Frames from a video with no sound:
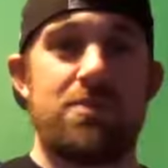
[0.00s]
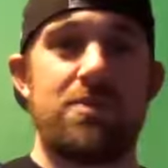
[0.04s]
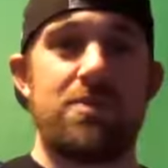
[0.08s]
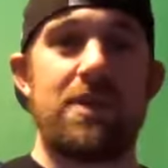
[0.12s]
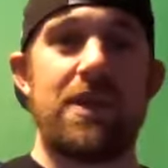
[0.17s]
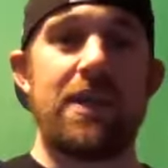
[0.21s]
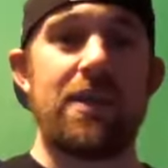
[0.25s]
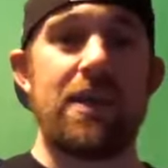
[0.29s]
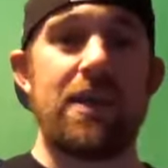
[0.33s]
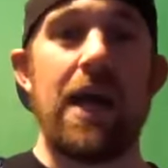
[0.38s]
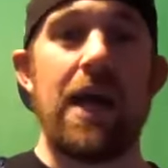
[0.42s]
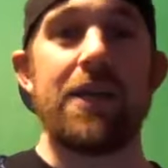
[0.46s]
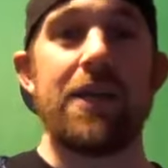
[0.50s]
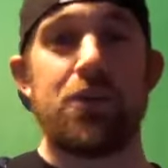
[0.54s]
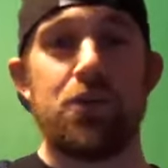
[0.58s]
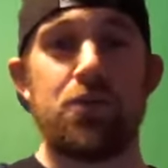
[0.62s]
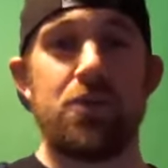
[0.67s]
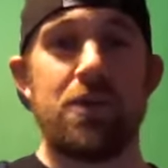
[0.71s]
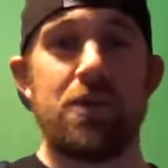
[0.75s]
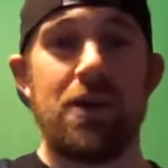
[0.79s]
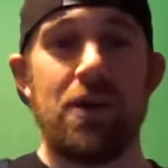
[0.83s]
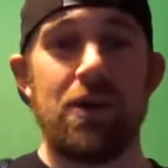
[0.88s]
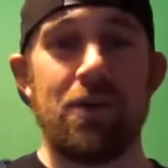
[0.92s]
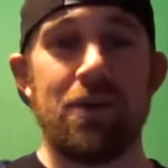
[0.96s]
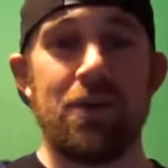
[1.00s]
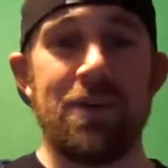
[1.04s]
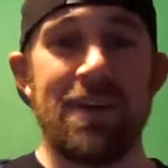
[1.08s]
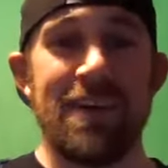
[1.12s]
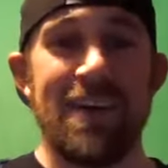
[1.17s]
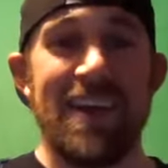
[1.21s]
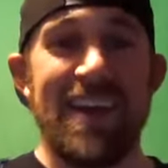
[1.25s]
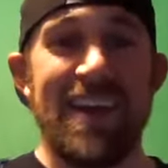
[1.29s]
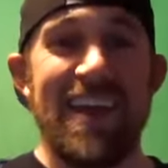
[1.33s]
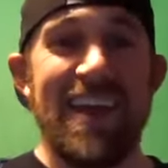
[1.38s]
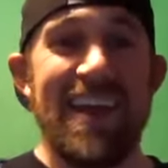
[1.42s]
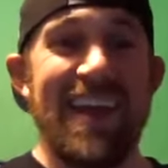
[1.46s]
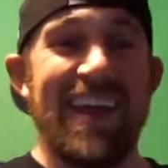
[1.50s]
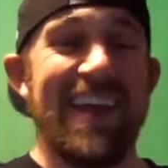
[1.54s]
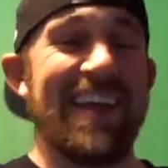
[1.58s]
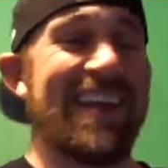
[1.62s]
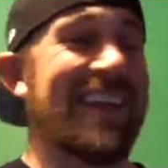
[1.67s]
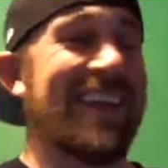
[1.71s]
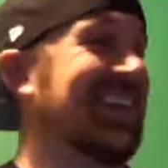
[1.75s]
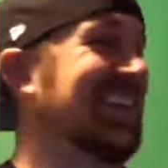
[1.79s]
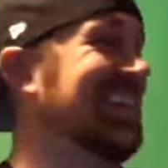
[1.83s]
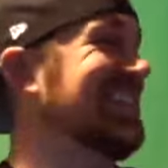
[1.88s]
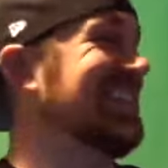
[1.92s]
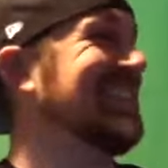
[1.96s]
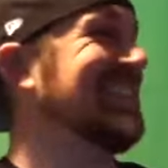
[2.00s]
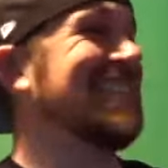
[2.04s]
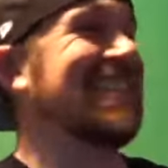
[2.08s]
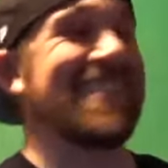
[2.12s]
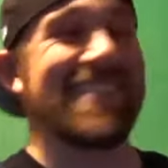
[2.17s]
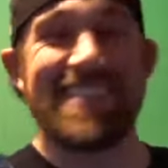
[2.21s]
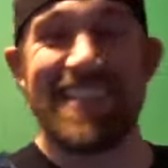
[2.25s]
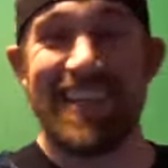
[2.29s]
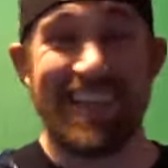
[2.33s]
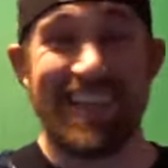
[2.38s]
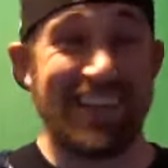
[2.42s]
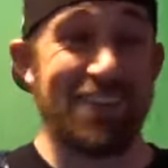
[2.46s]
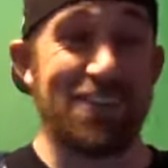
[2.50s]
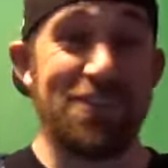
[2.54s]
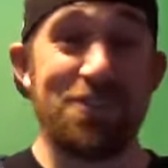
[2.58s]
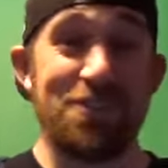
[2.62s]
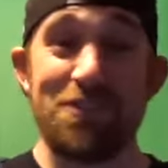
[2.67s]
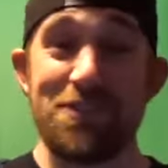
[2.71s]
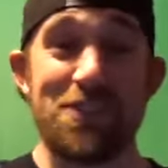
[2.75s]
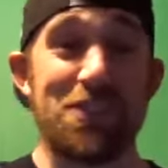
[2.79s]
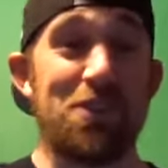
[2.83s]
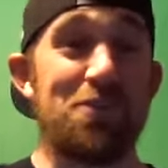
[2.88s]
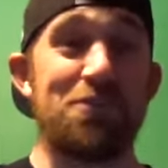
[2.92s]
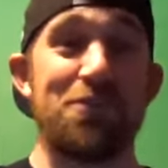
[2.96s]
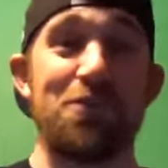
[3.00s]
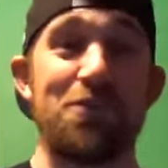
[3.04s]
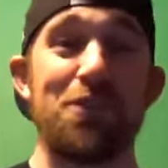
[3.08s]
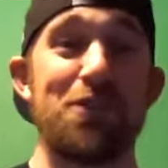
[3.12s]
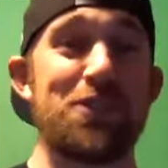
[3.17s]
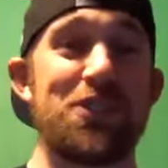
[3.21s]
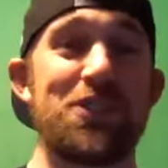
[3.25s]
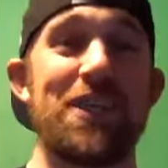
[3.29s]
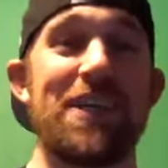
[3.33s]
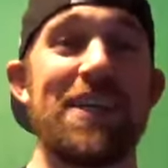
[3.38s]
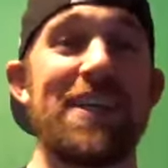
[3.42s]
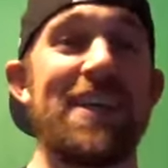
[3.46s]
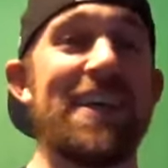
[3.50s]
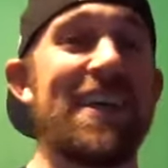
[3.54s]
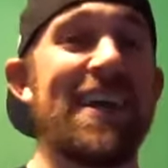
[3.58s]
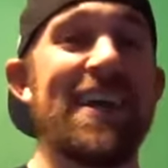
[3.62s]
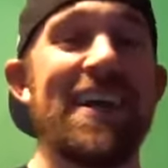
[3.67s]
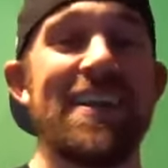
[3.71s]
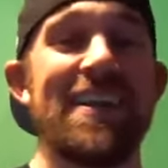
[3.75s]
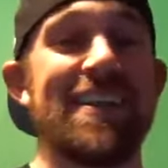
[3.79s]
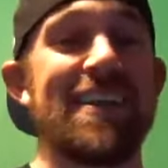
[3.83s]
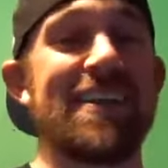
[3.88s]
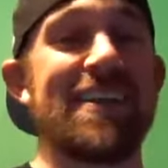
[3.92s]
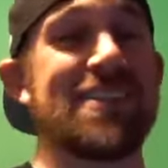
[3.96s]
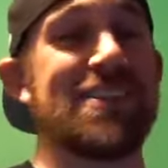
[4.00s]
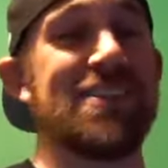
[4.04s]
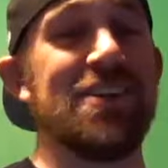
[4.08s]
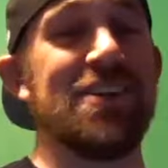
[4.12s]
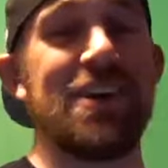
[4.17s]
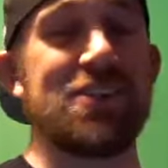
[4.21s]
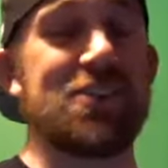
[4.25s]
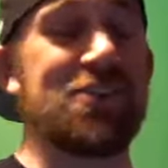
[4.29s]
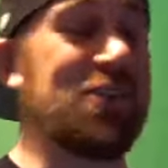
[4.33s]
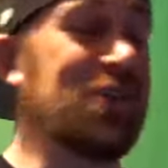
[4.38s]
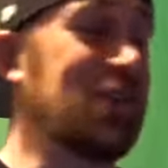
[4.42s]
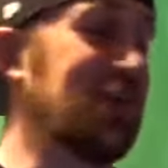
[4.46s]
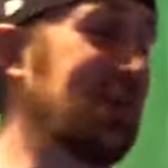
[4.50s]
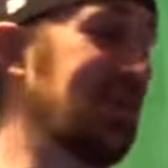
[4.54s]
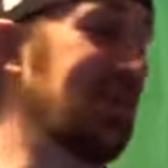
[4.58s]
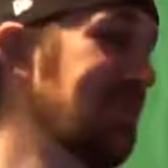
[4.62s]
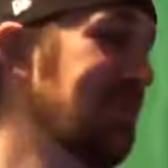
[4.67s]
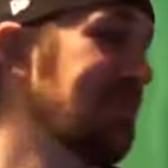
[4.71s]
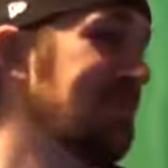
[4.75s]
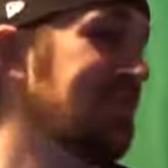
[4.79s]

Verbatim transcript: like, I do know. She's like, you're so full of shit. That's not true.